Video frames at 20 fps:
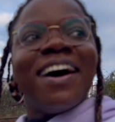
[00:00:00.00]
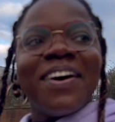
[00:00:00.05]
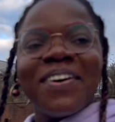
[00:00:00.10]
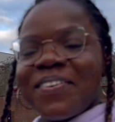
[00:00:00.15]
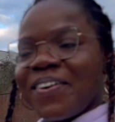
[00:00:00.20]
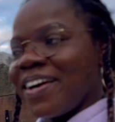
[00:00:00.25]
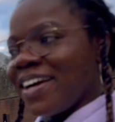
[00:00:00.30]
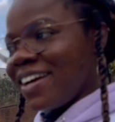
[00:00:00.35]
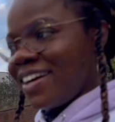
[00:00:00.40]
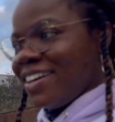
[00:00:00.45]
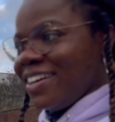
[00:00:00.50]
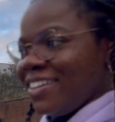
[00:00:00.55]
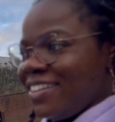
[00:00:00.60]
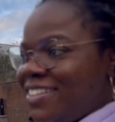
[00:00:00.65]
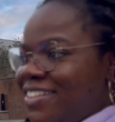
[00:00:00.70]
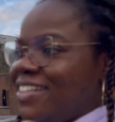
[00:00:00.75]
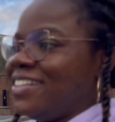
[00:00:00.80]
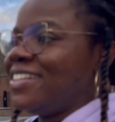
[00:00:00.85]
Oh my God.